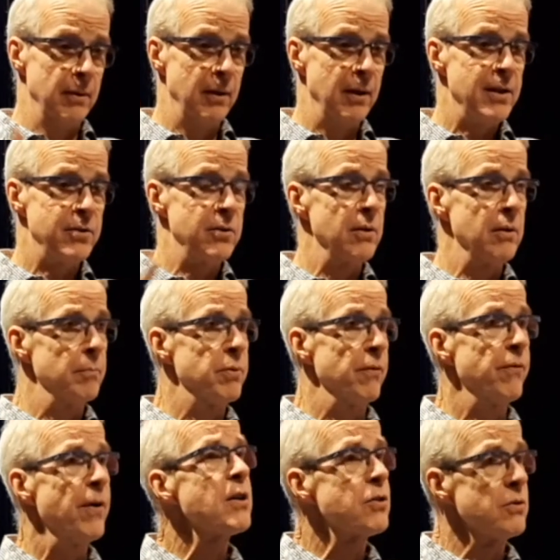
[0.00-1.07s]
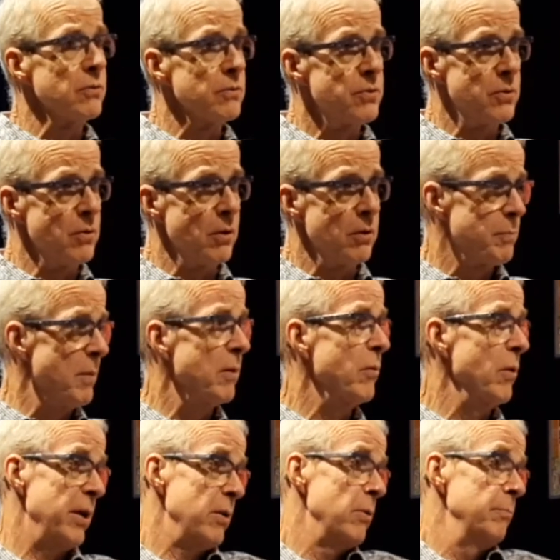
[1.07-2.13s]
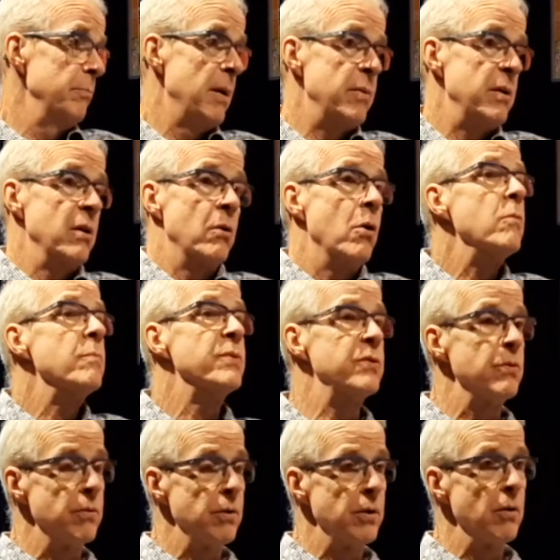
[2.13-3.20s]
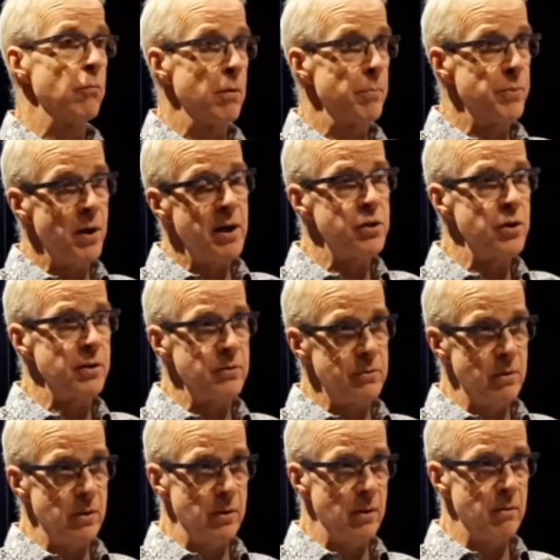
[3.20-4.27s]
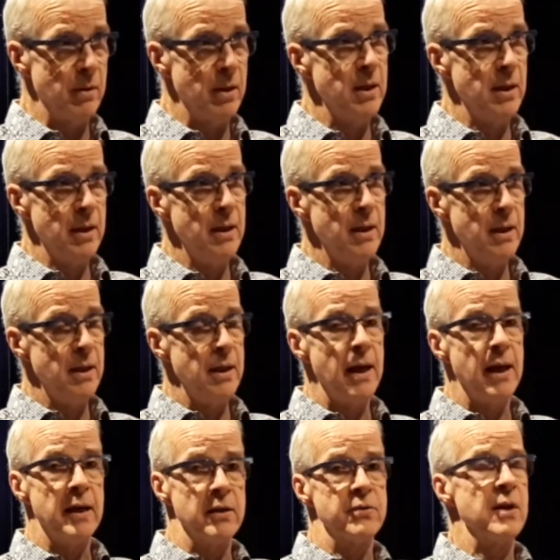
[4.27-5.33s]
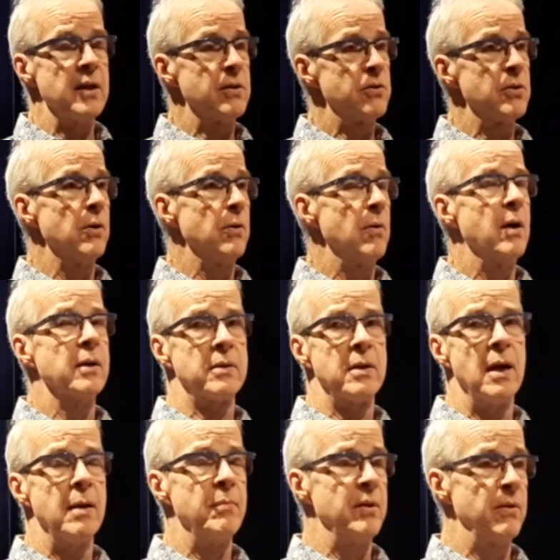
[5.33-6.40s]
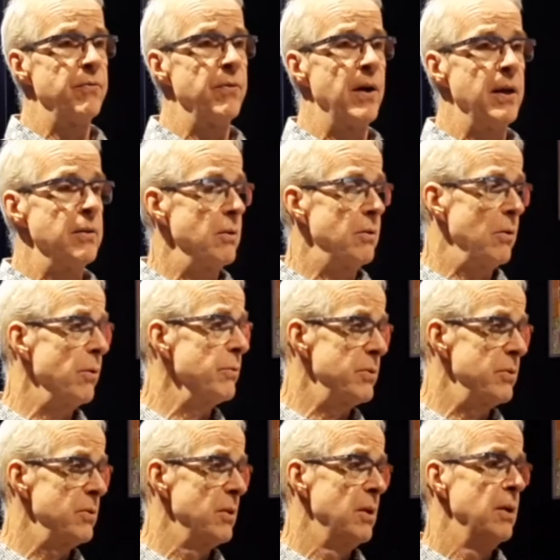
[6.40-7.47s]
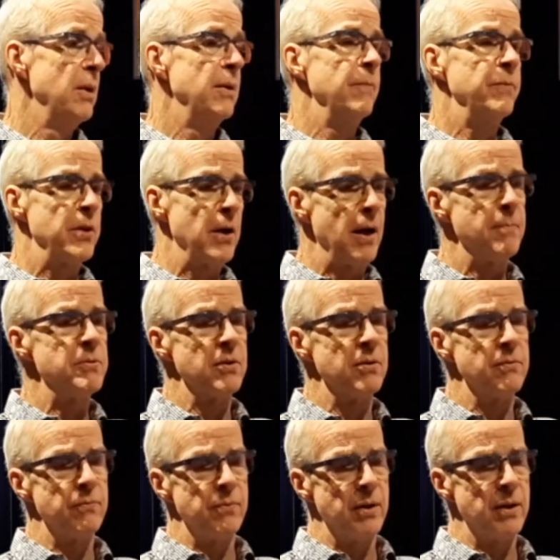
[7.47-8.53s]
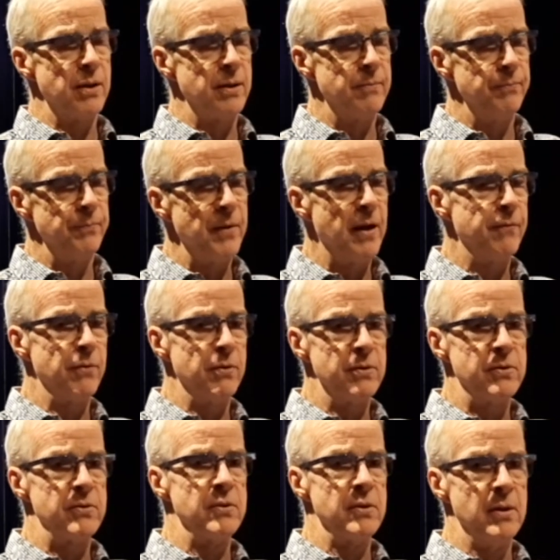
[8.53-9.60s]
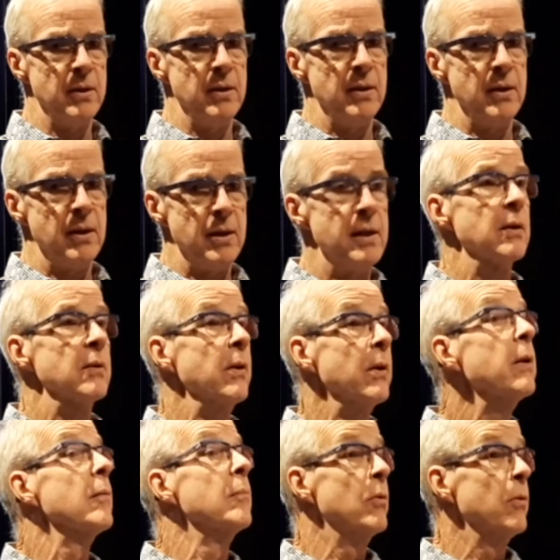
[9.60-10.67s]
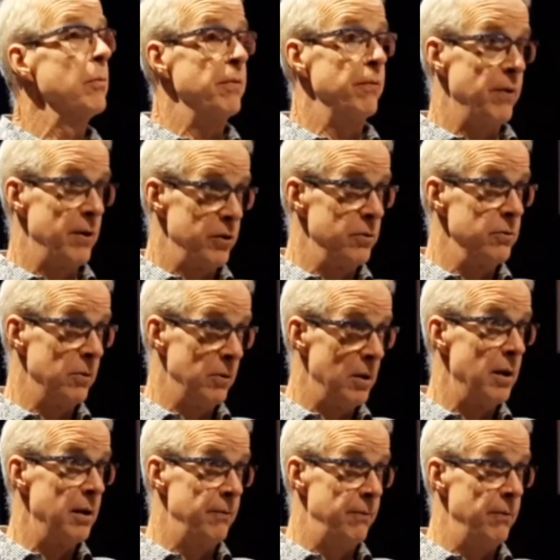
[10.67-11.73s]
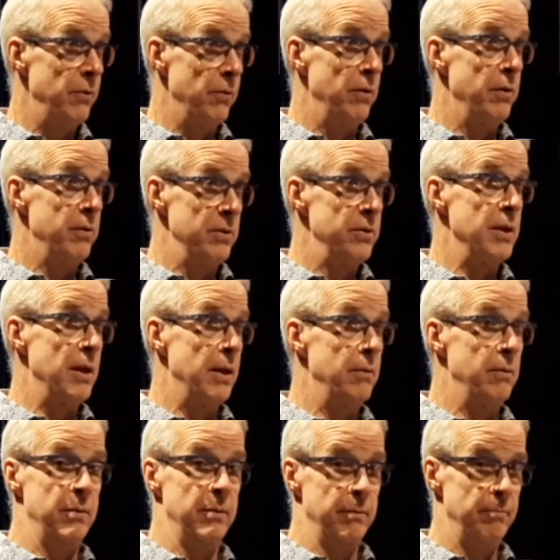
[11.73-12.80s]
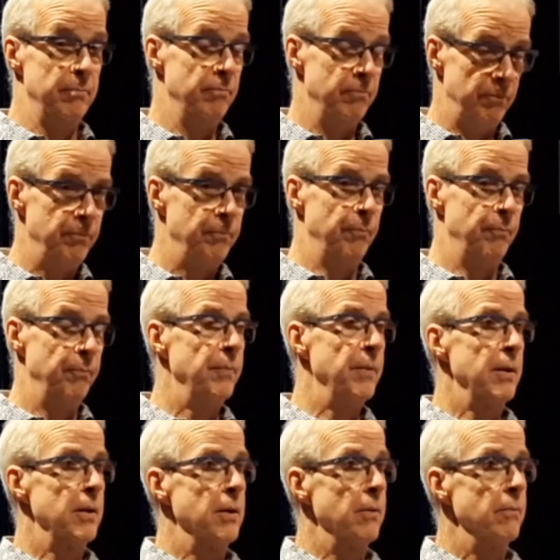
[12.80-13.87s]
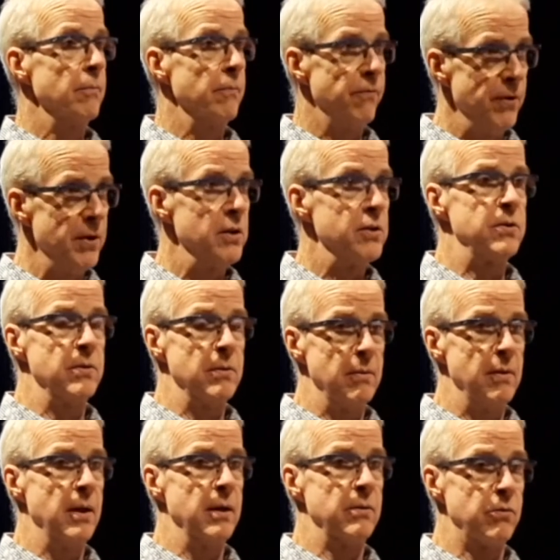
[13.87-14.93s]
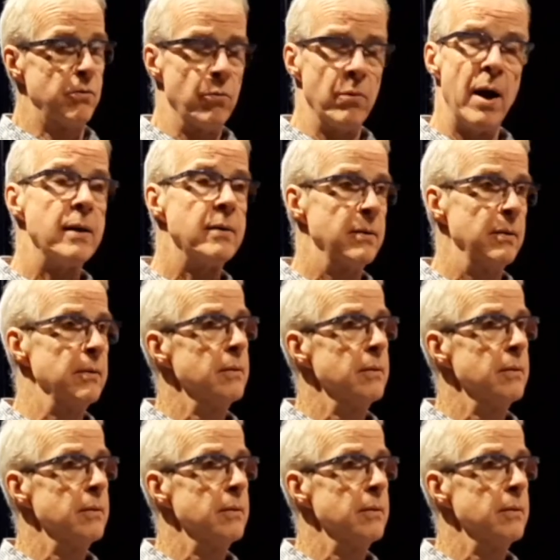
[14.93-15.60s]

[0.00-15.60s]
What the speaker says: less than professional studios, but like maybe a home studio or a project studio. And it's not so uncommon to find that those types of efforts need a little more professional love in order to sound, finished and great.